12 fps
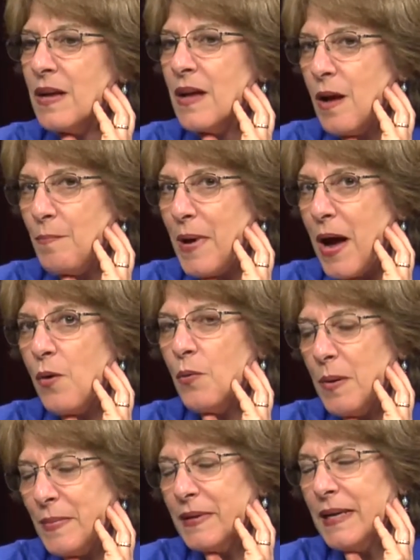About
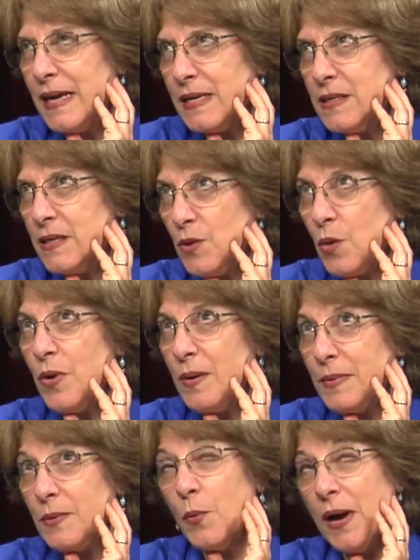women, yes. And the
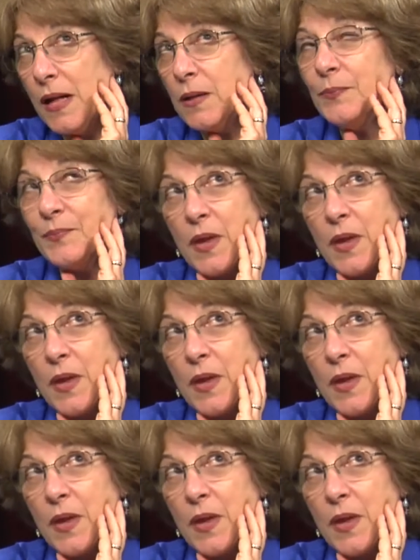women, well.